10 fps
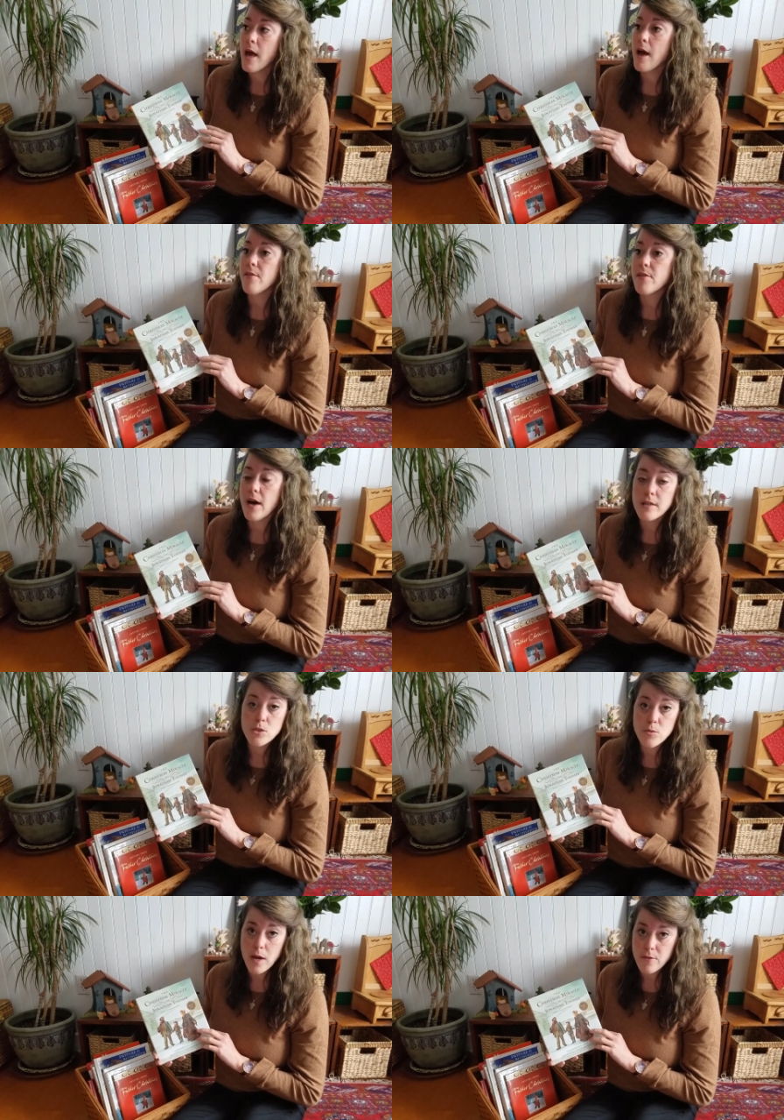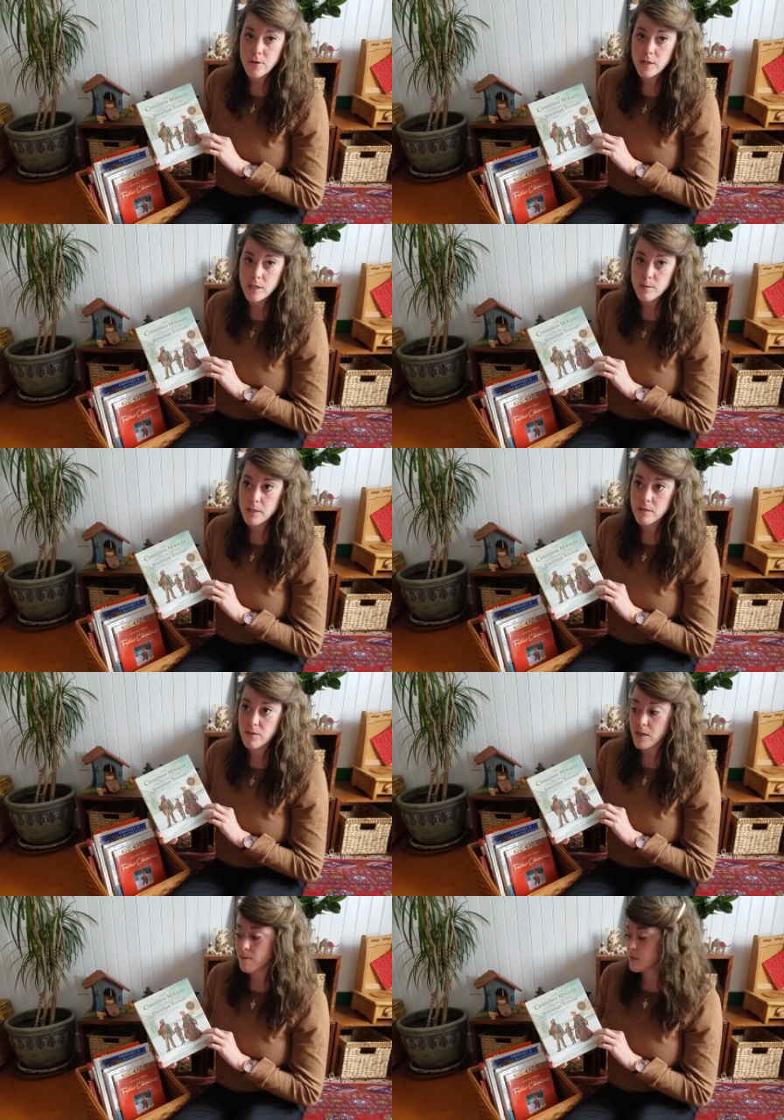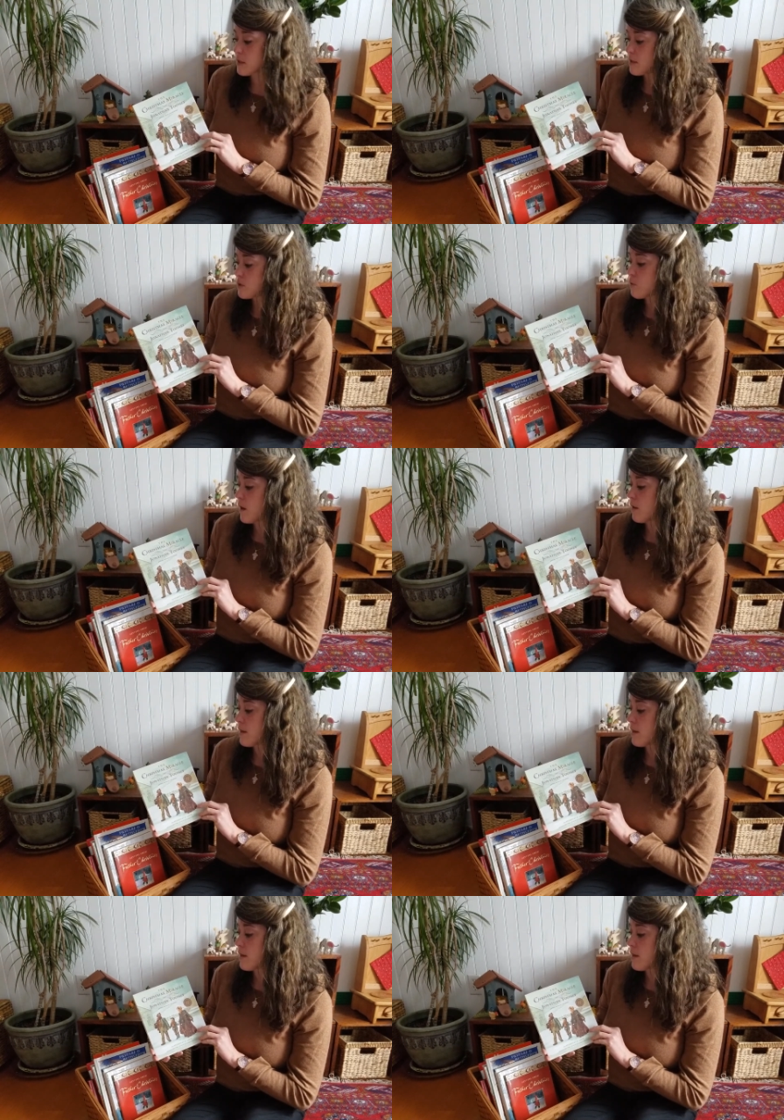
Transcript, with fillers: and that is rather inexpensive on Amazon as well.